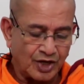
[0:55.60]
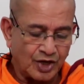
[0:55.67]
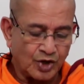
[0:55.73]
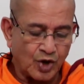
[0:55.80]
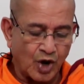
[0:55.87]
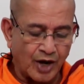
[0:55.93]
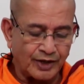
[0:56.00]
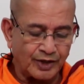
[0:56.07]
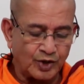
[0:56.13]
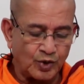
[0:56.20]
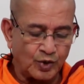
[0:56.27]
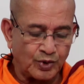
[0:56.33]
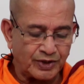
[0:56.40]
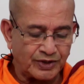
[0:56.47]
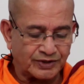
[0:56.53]
God
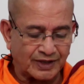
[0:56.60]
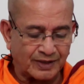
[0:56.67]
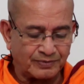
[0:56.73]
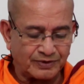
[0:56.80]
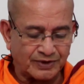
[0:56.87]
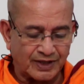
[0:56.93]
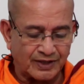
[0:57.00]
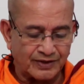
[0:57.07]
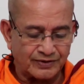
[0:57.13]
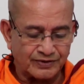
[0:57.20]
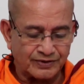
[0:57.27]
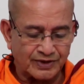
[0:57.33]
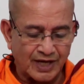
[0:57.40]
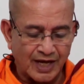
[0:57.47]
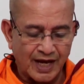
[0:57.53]
alone is substance
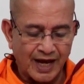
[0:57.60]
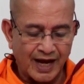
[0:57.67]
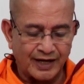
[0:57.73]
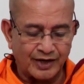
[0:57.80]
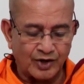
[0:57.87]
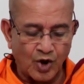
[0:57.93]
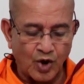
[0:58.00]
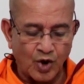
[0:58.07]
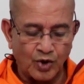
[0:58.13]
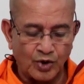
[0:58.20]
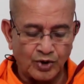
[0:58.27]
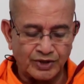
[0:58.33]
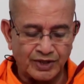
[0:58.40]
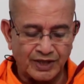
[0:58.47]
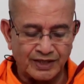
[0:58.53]
and all
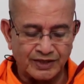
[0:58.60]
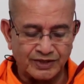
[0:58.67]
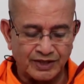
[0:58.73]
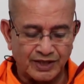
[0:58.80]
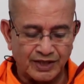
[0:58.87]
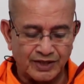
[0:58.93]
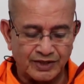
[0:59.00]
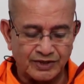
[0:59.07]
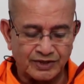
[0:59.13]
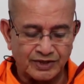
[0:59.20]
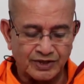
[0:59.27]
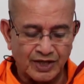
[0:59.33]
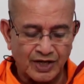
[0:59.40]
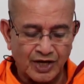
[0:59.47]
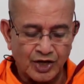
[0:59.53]
else is
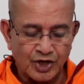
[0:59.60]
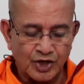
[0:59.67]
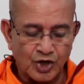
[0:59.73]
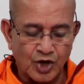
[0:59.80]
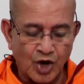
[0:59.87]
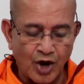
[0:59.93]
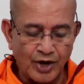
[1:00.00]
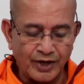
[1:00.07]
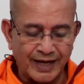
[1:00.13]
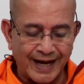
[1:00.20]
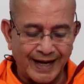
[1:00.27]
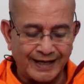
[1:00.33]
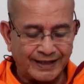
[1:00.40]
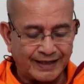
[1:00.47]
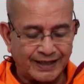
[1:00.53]

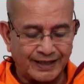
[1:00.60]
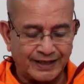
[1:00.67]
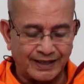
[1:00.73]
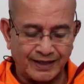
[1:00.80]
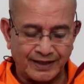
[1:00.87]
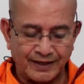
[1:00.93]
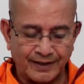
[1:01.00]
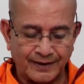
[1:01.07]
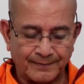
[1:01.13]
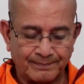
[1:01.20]
non-entity,